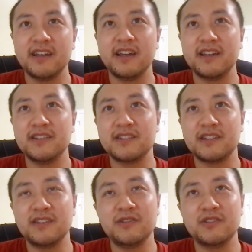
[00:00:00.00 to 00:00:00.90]
And
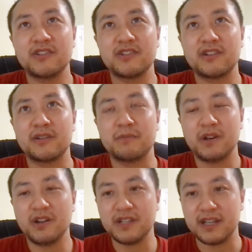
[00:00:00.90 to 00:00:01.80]
in your
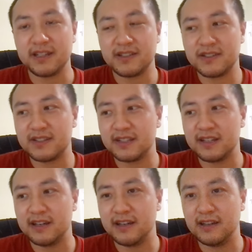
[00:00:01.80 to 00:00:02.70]
projects,
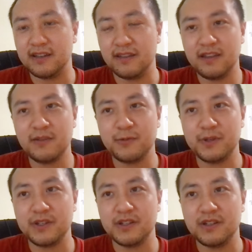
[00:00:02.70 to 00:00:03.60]
I think
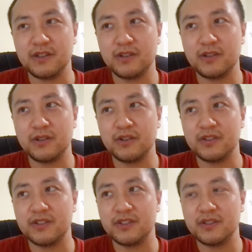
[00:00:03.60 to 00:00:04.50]
we
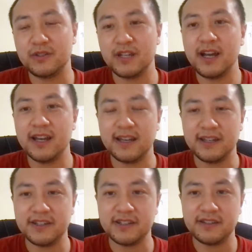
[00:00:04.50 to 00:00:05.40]
should
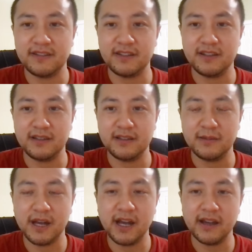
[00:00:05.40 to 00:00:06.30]
highlight the
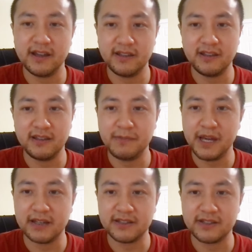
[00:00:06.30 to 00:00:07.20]
high
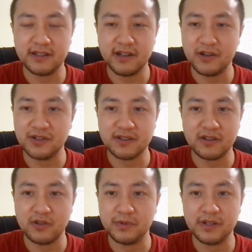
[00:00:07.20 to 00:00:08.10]
impact, large
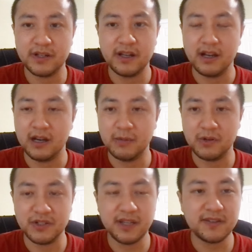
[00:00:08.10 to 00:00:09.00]
scope
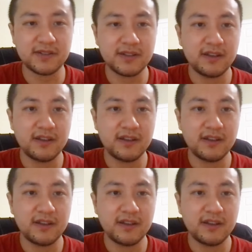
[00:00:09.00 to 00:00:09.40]
projects,